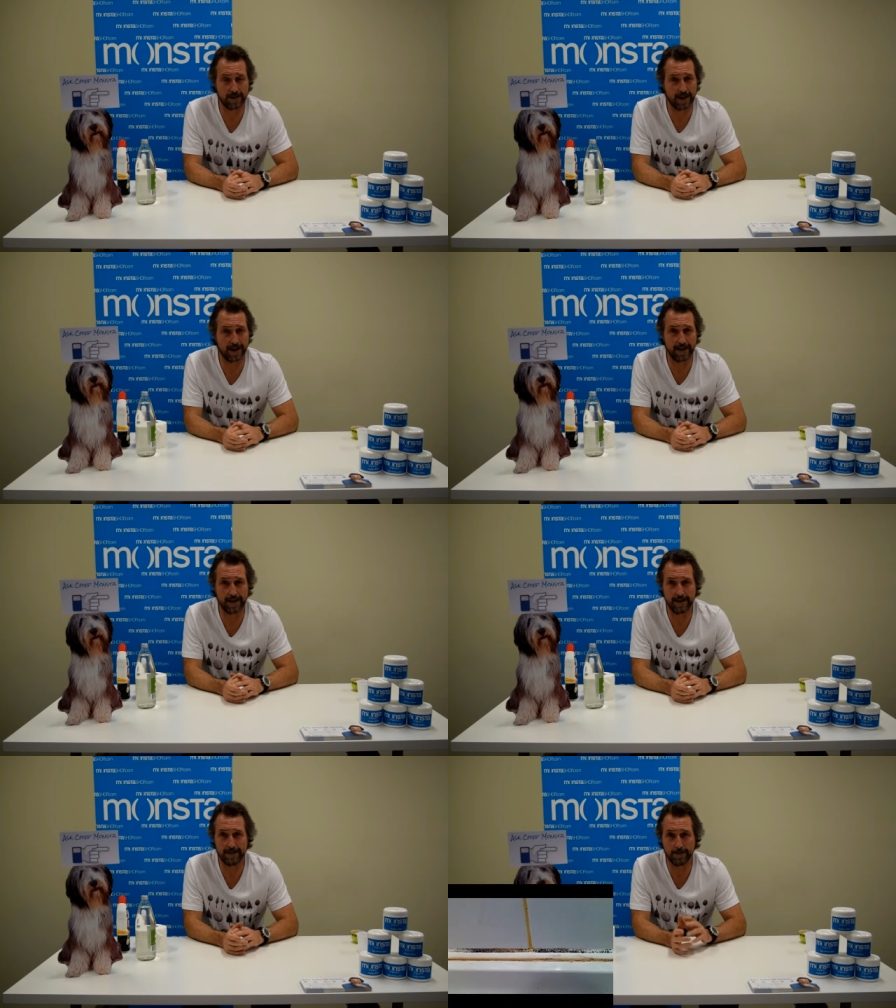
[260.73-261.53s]

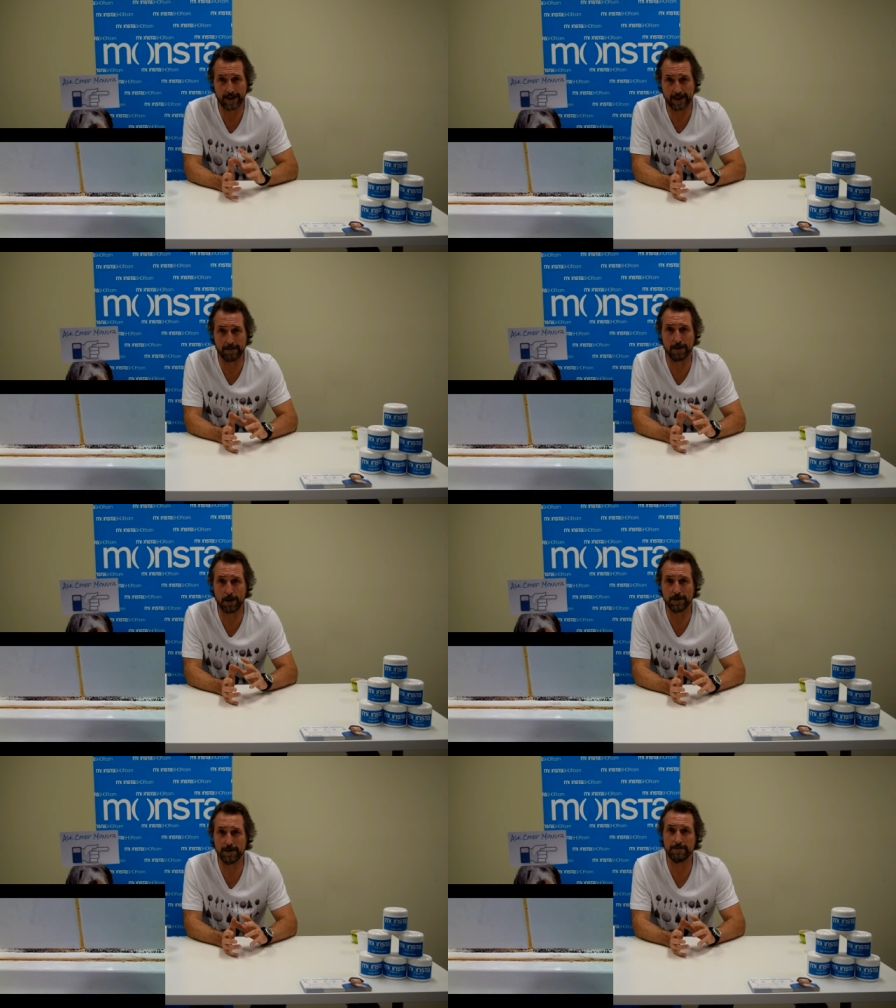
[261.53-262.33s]
They, when they get
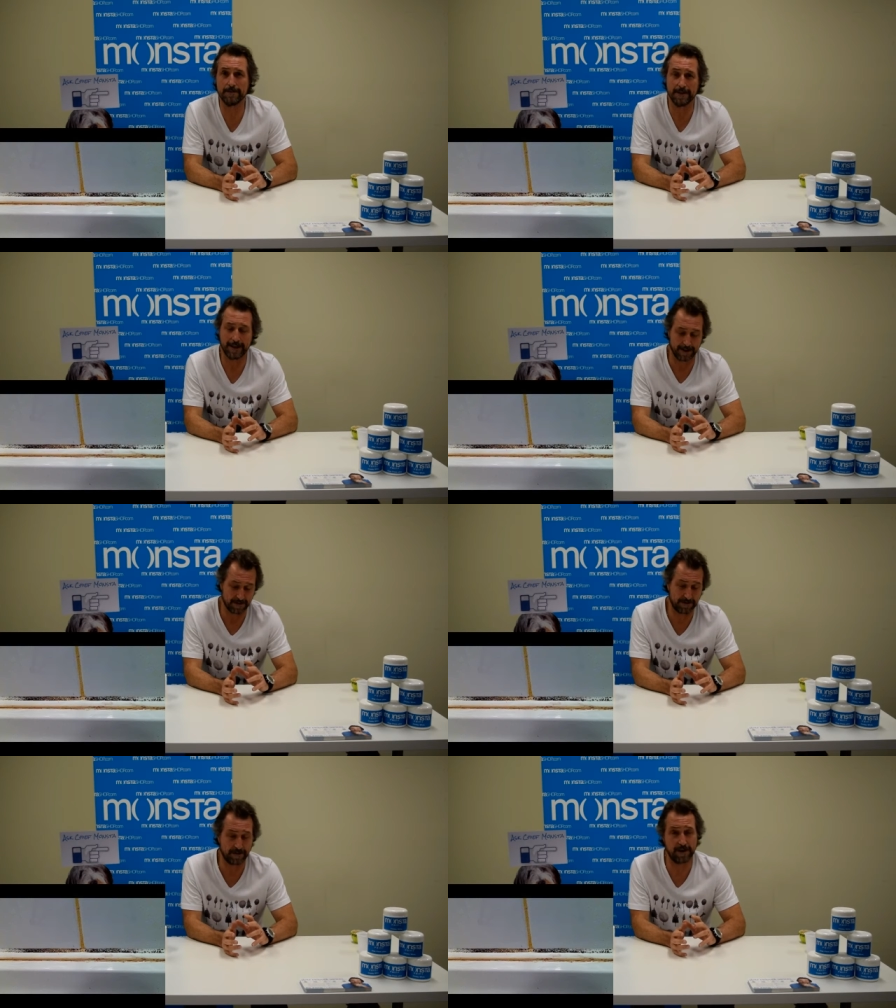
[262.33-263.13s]
moulded in, it gets
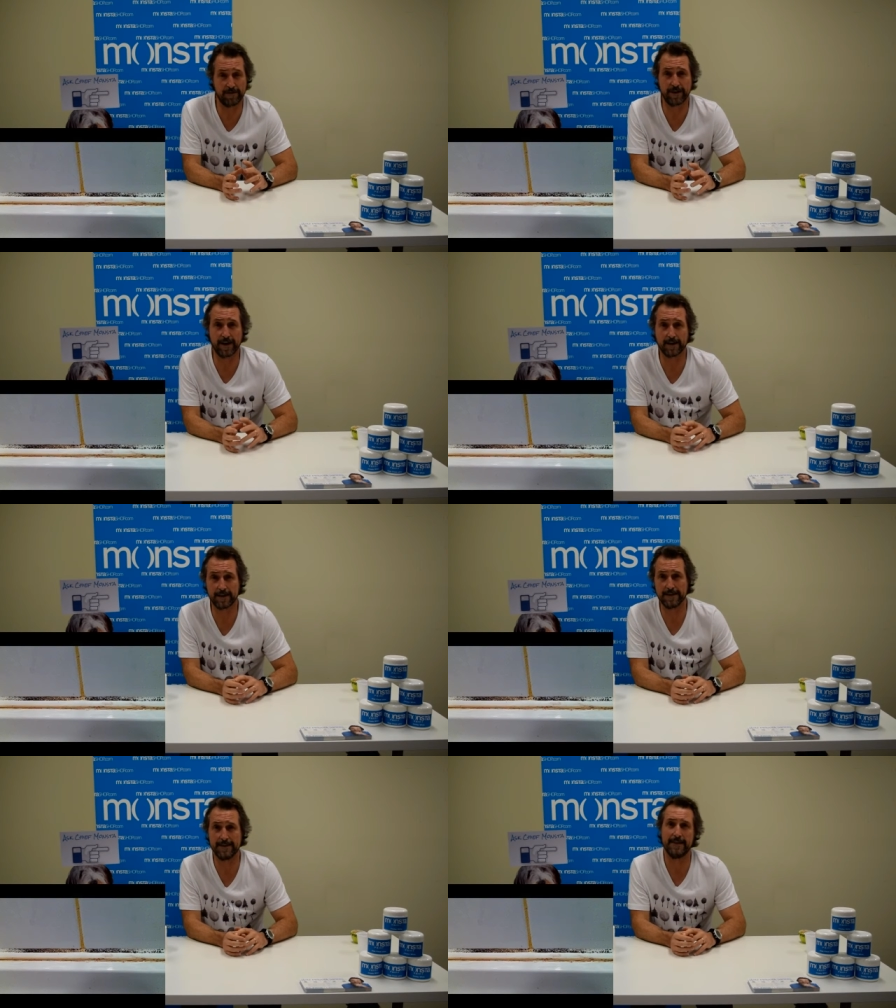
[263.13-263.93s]
very, very
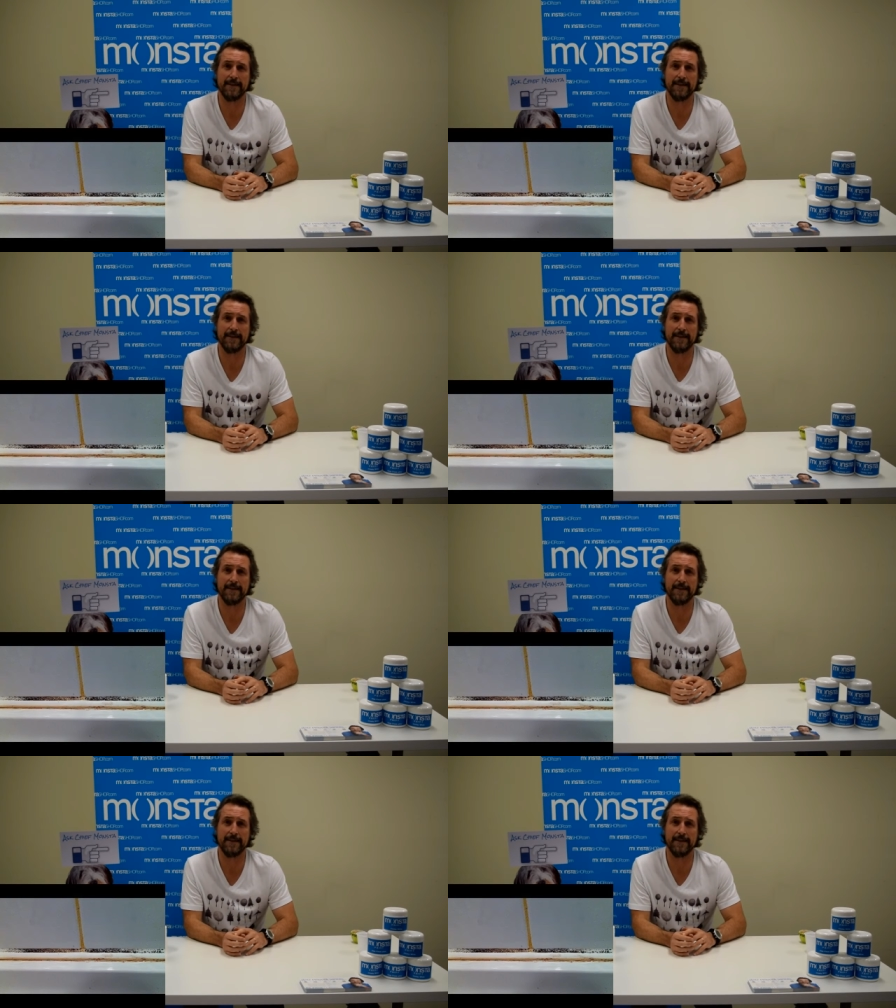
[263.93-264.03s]
ugly